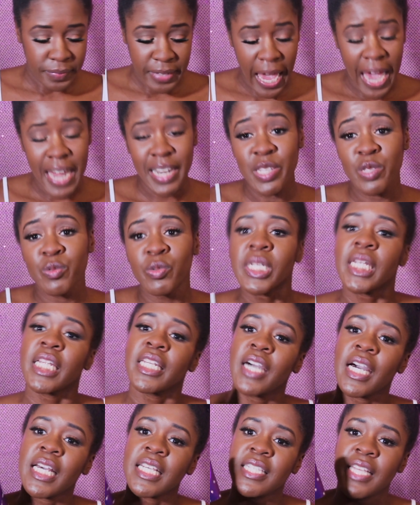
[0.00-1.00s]
And it's really
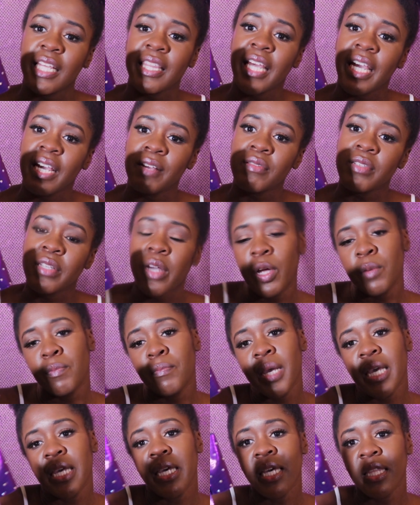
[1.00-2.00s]
nice that they've started
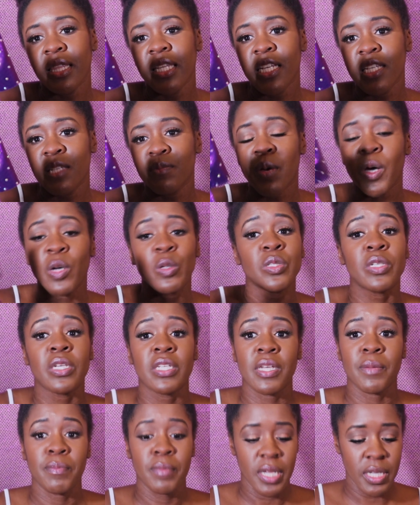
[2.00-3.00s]
making these bows,
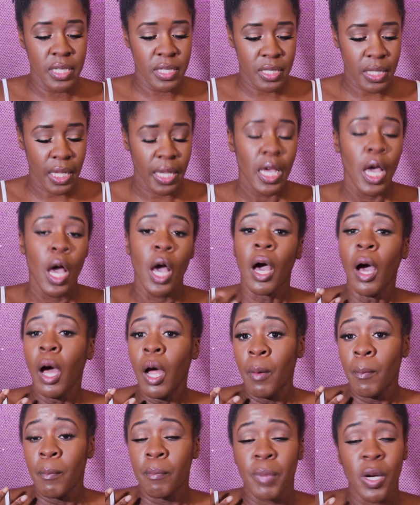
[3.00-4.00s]
because it means, like,
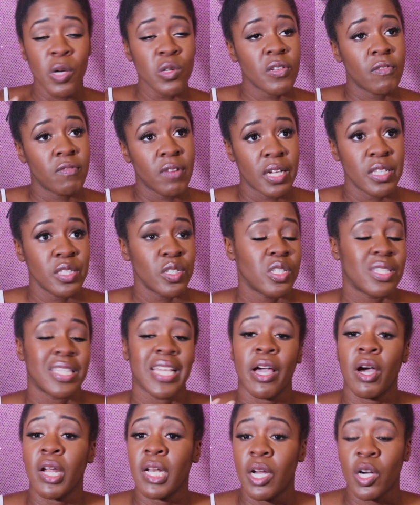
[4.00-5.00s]
Bows of London,
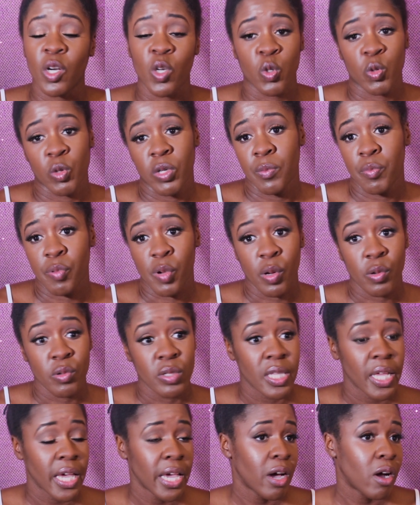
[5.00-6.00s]
they are luxury
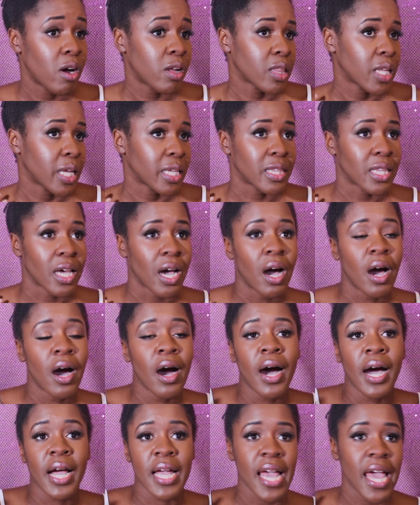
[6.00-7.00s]
bows. They are like the
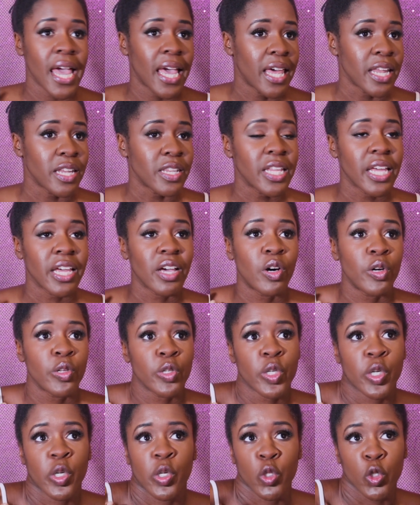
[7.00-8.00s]
high end. They are
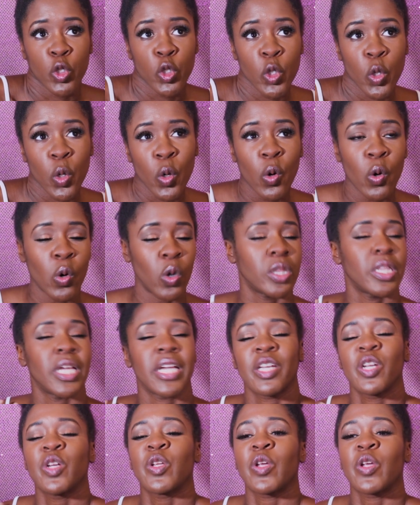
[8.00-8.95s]
couture. They